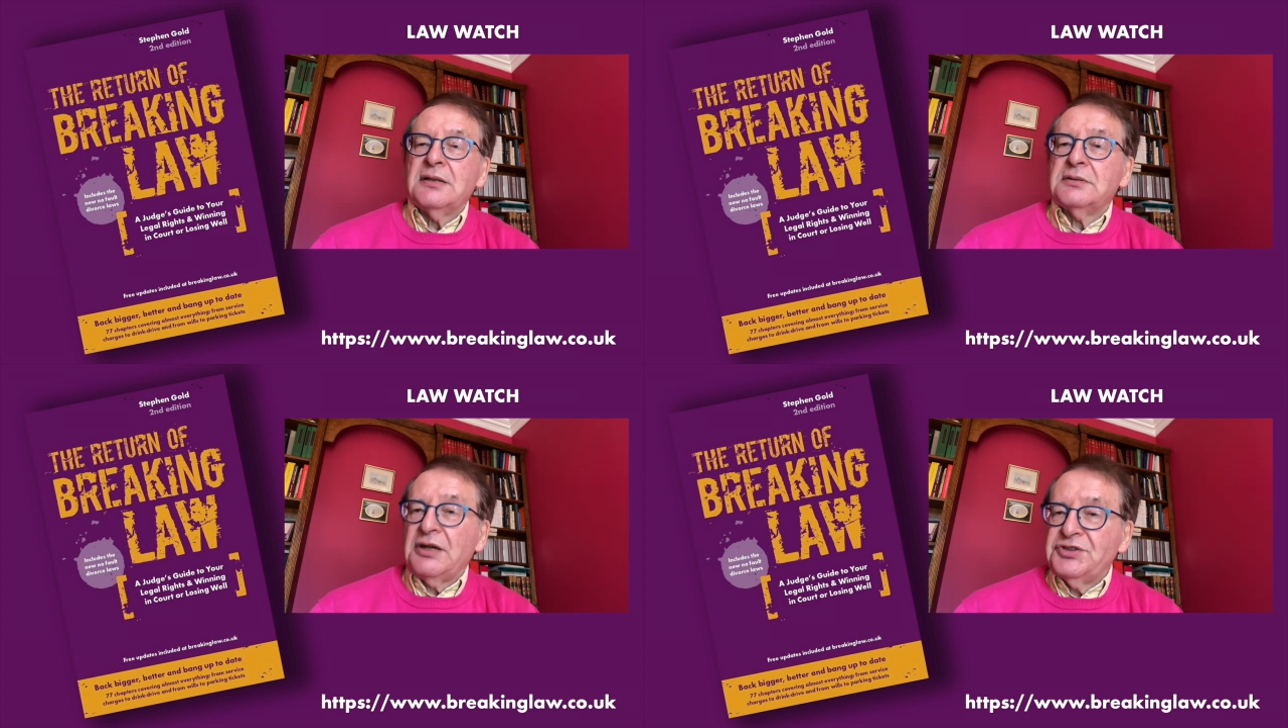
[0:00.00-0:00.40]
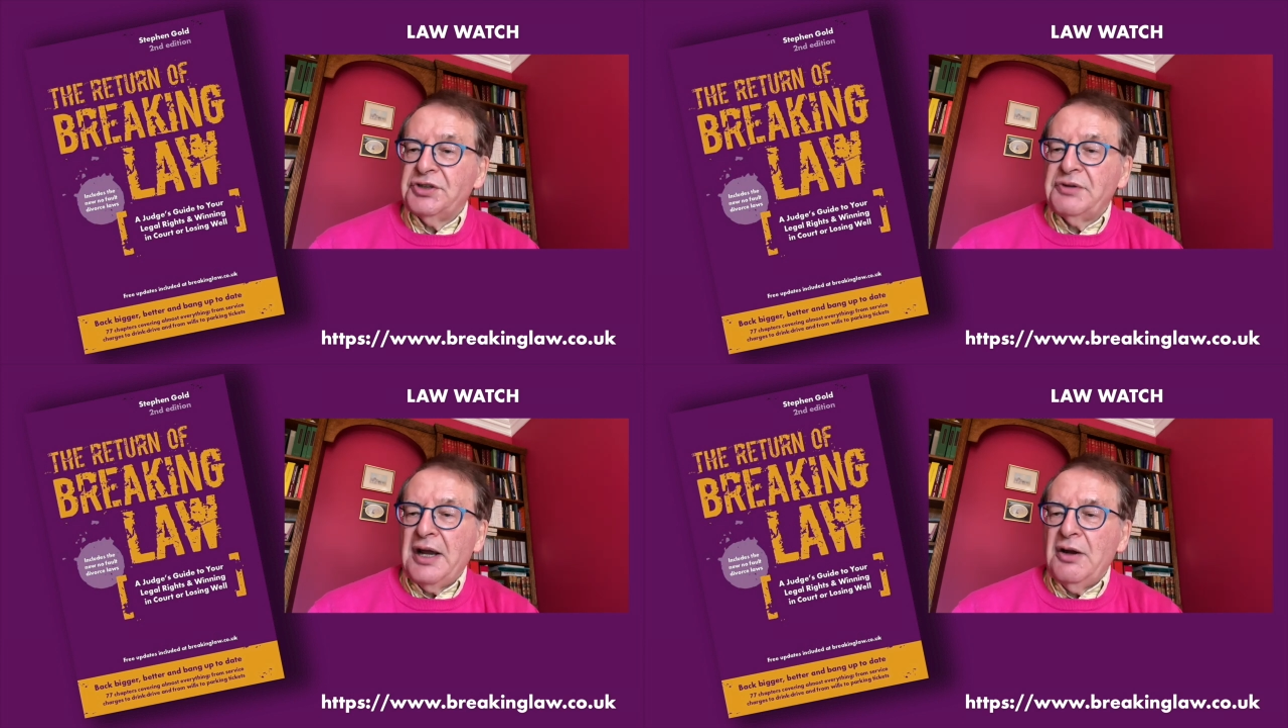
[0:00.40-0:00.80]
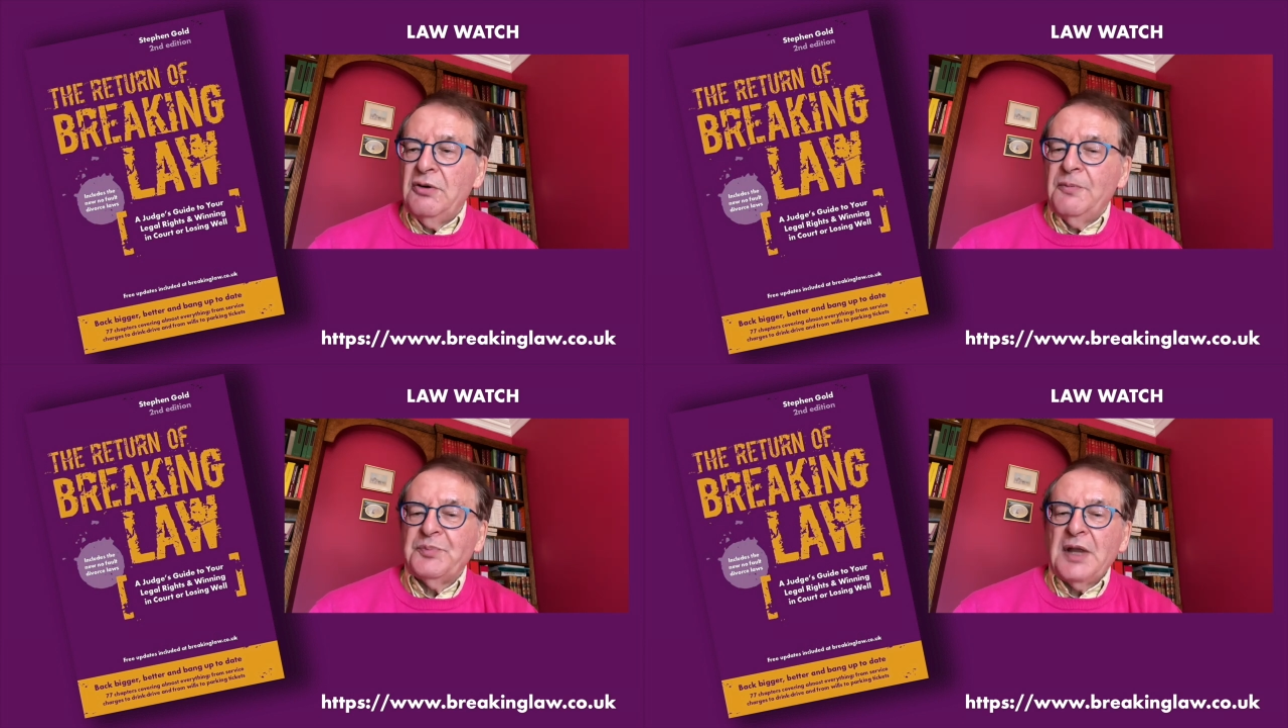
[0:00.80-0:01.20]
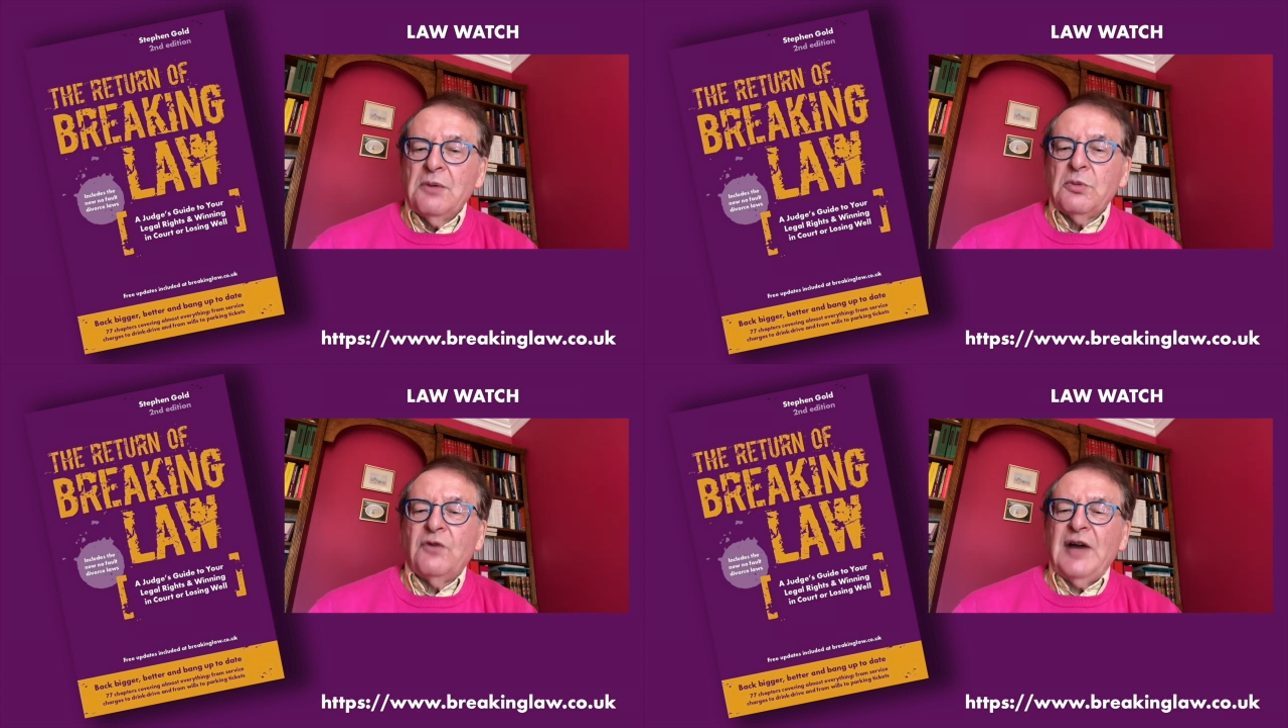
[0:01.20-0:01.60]
Don't you know?
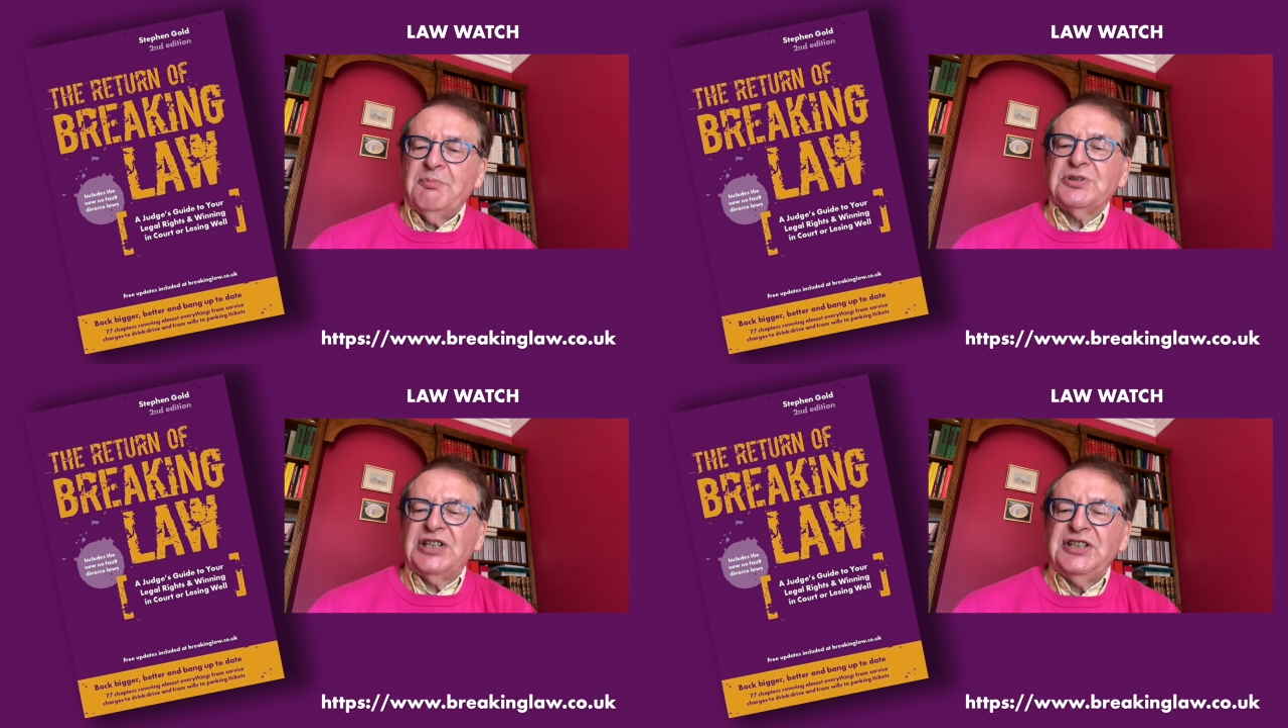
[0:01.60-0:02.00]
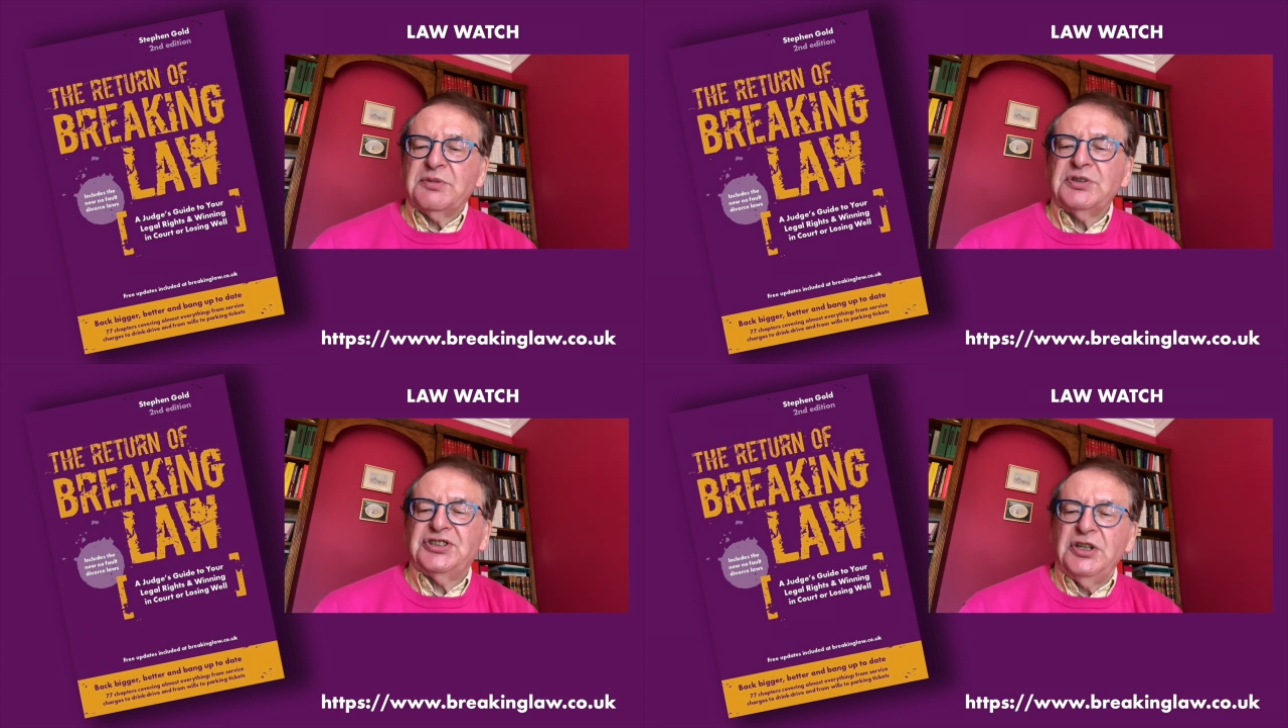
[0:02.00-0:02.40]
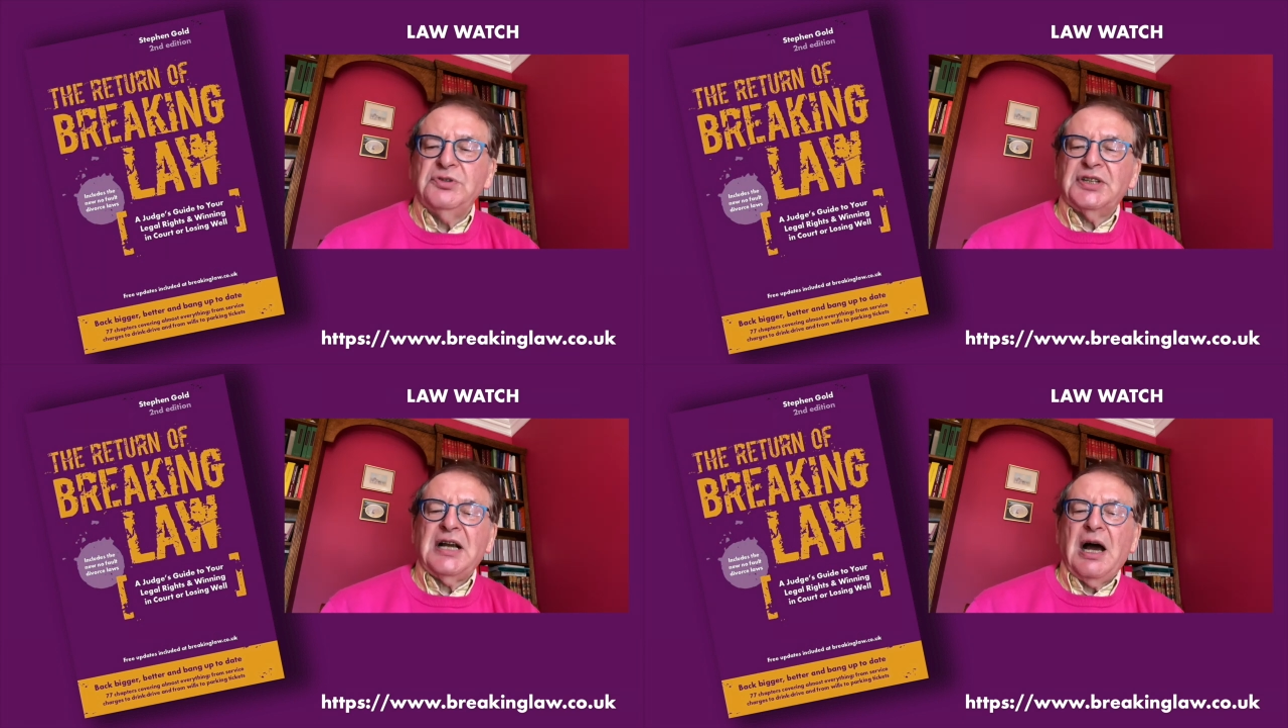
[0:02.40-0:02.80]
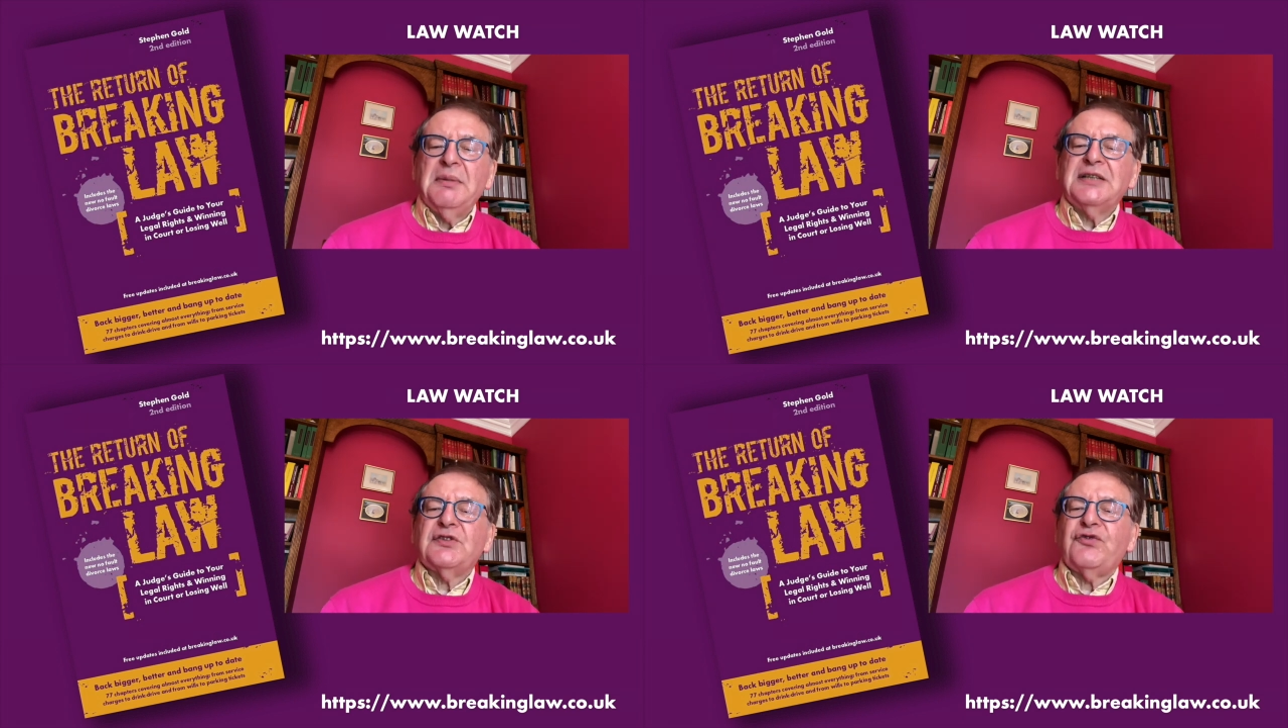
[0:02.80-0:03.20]
Well, that procedure was due to come
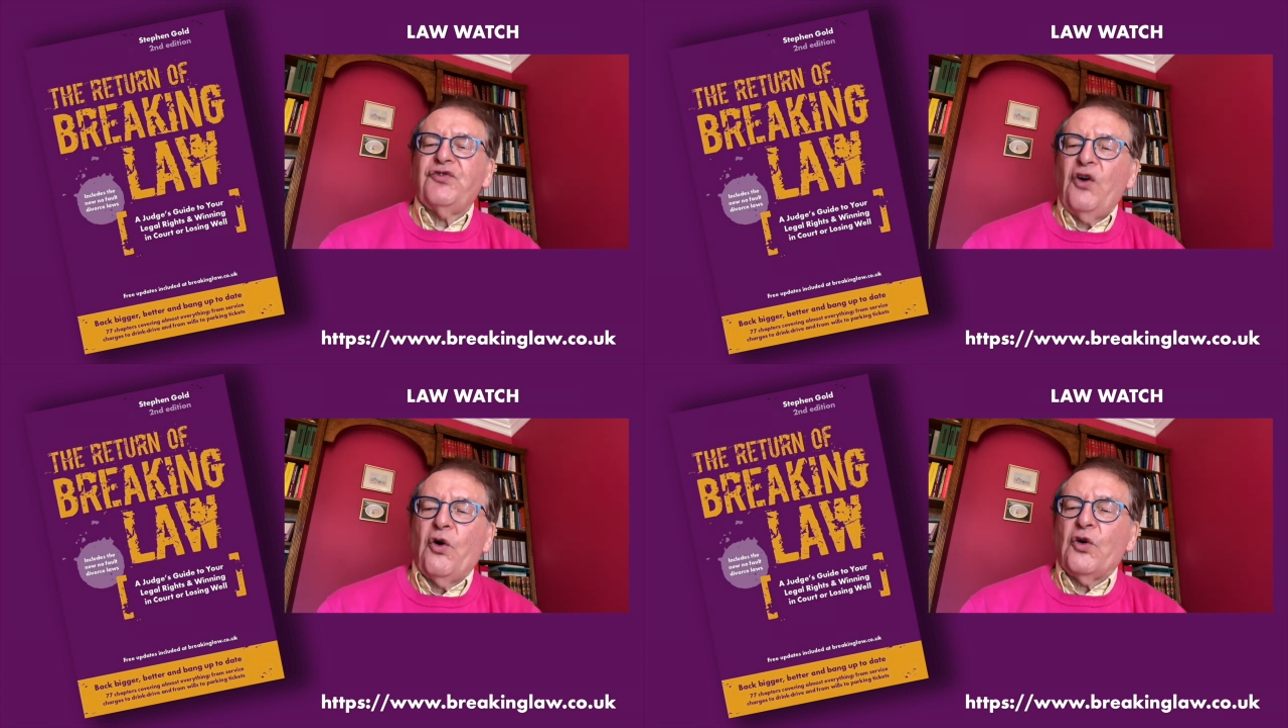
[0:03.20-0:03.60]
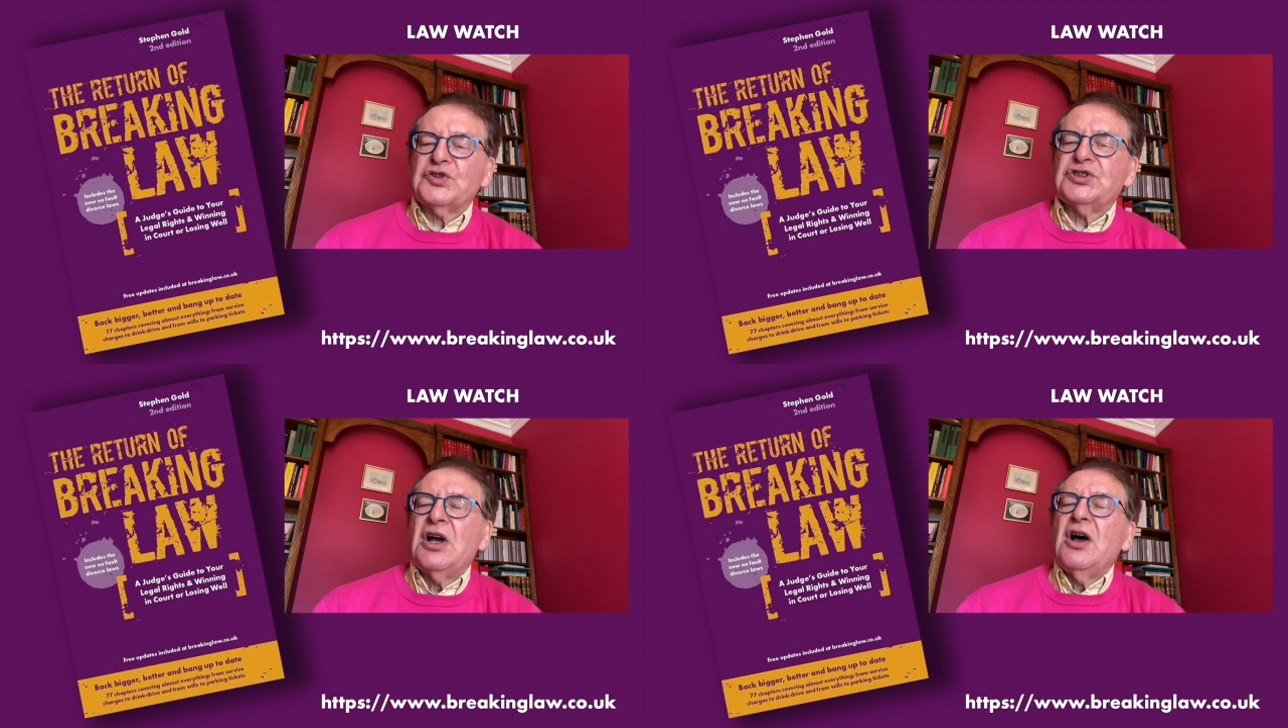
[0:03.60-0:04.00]
into force